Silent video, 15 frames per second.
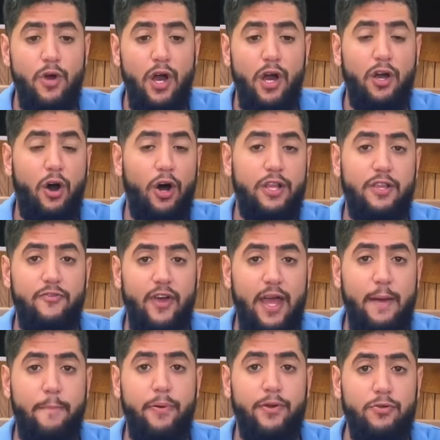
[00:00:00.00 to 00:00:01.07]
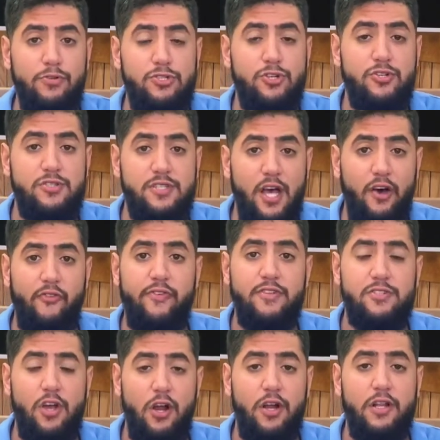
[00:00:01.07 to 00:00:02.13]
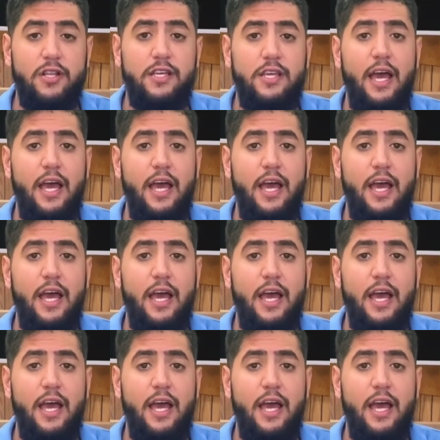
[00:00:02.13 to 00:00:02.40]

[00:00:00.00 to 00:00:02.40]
cultivate and produce yourself internally,